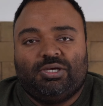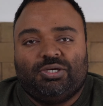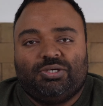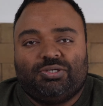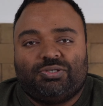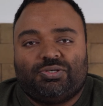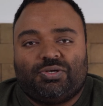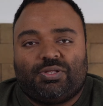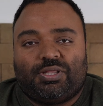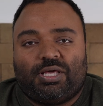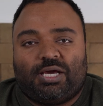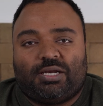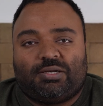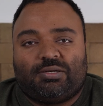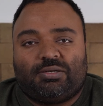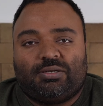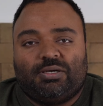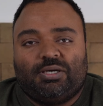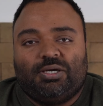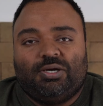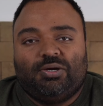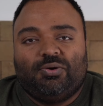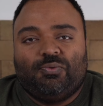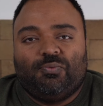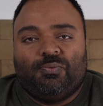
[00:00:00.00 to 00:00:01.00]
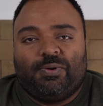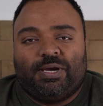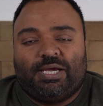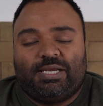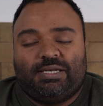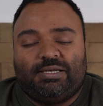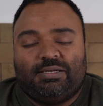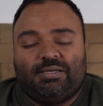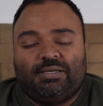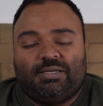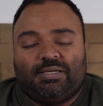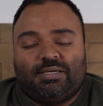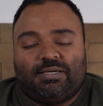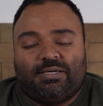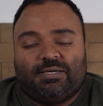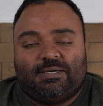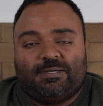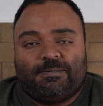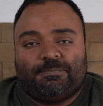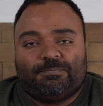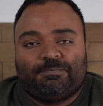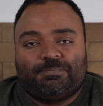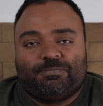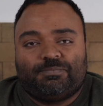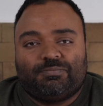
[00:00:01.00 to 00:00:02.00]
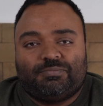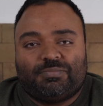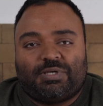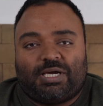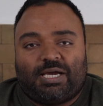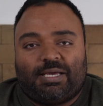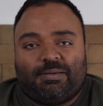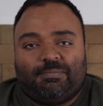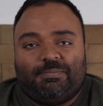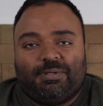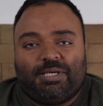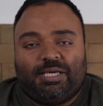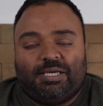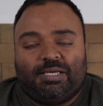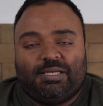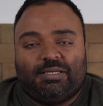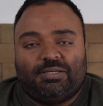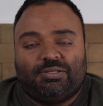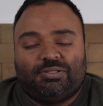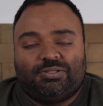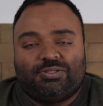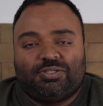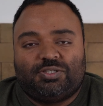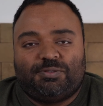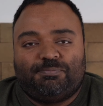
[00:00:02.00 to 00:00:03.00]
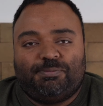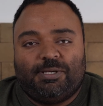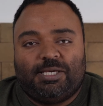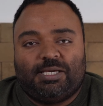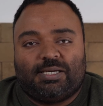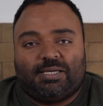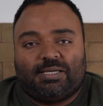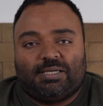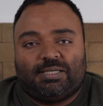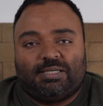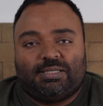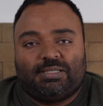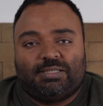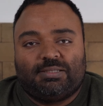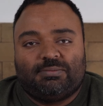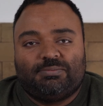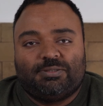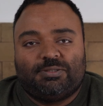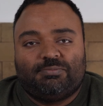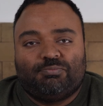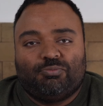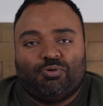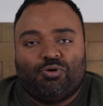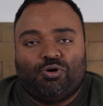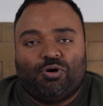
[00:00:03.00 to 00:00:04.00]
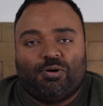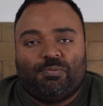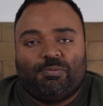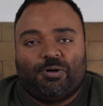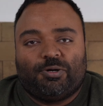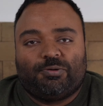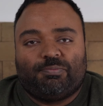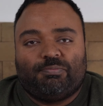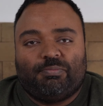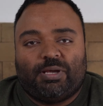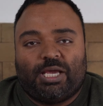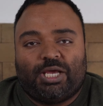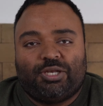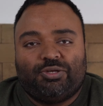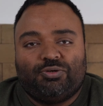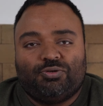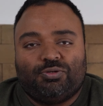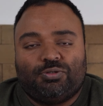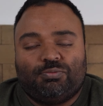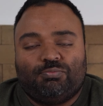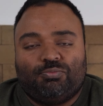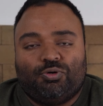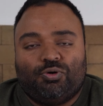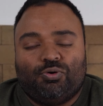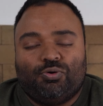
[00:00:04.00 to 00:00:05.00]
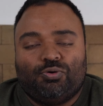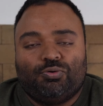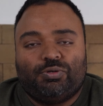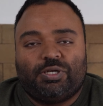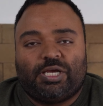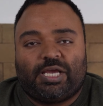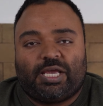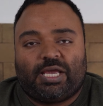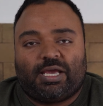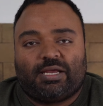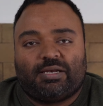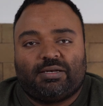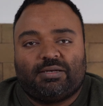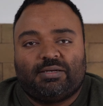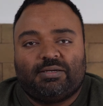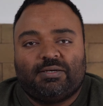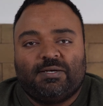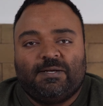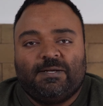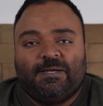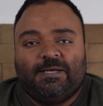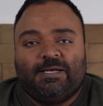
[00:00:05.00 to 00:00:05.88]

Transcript: so that when I begin to speak a little bit more about manual mode and